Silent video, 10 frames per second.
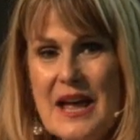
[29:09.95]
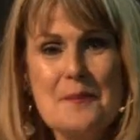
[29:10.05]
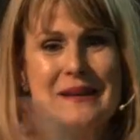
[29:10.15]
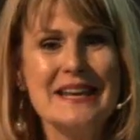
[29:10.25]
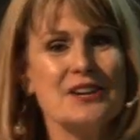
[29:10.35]

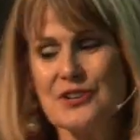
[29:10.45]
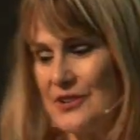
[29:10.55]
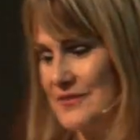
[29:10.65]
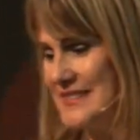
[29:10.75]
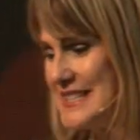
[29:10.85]
here,
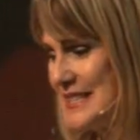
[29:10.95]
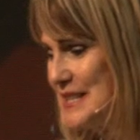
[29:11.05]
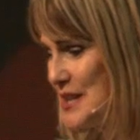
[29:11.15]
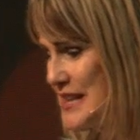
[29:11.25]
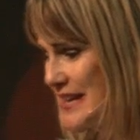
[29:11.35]
this is
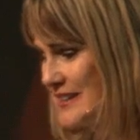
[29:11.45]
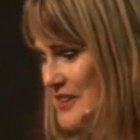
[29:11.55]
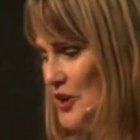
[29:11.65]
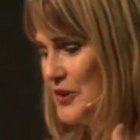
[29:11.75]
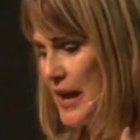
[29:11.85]
the thing.
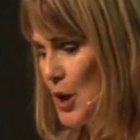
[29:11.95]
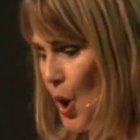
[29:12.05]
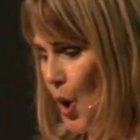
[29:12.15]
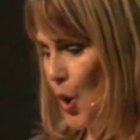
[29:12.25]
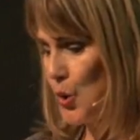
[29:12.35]
Okay,
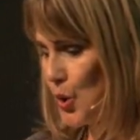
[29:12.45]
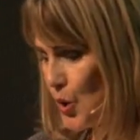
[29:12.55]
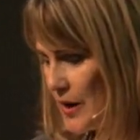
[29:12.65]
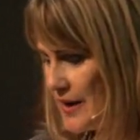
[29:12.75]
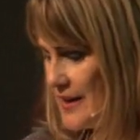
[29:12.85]
Whew.
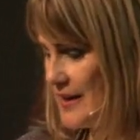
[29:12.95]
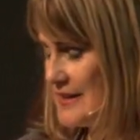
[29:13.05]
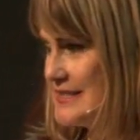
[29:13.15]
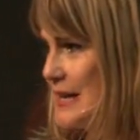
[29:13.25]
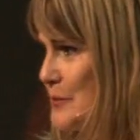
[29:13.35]

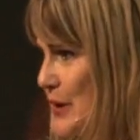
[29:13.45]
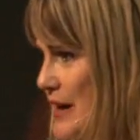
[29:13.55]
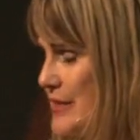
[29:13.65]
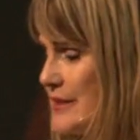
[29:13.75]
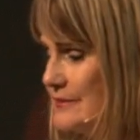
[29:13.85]
take a breath.